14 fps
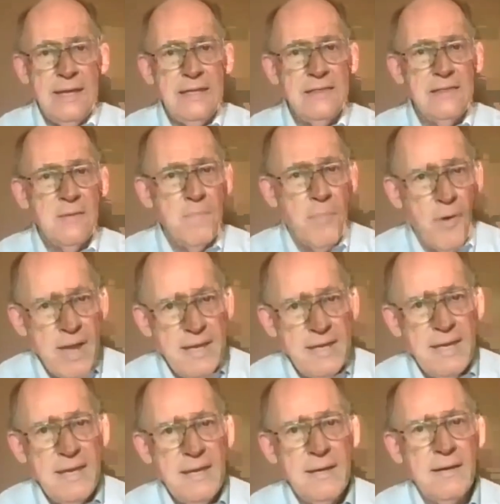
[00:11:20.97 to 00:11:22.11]
in the
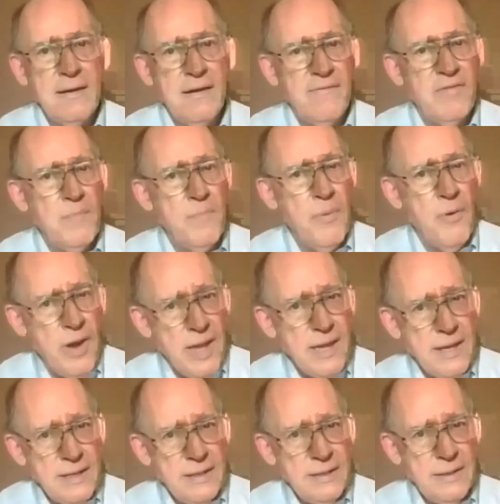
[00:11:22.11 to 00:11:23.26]
breaking of the
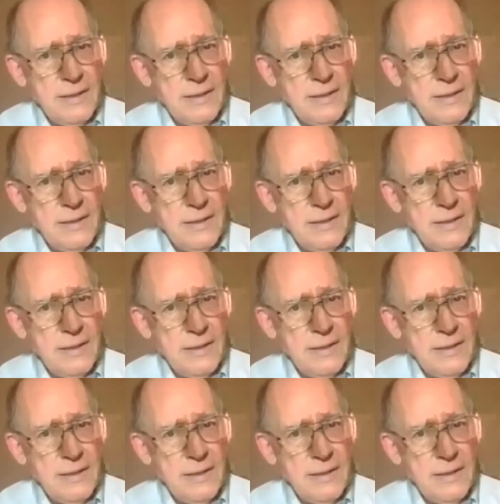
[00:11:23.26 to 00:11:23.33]
bread.